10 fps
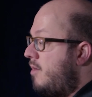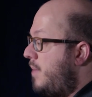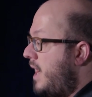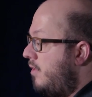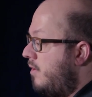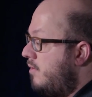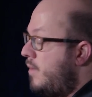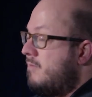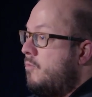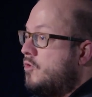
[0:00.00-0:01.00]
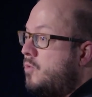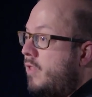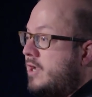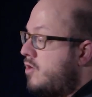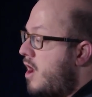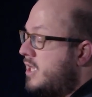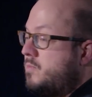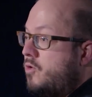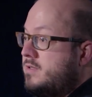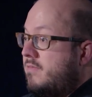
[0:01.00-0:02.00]
our payload, we have multiple electronics
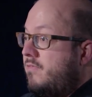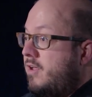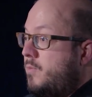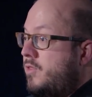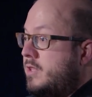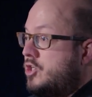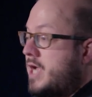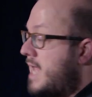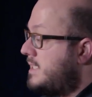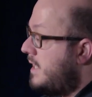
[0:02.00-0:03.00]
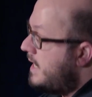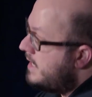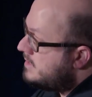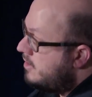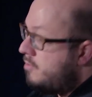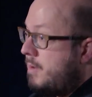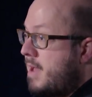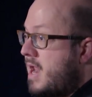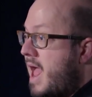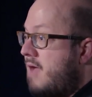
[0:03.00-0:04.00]
boards that fit within this chassis that is a little bit
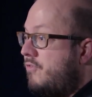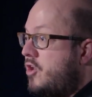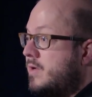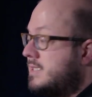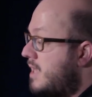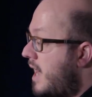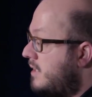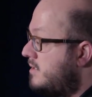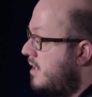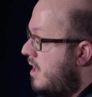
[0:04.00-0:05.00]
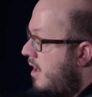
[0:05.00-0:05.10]
about a half a U in size.